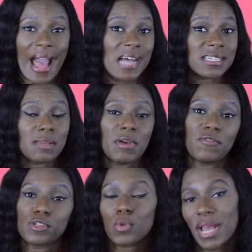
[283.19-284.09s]
ask them
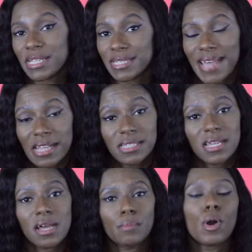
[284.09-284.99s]
if it's okay to text
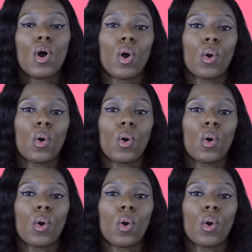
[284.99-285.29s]
them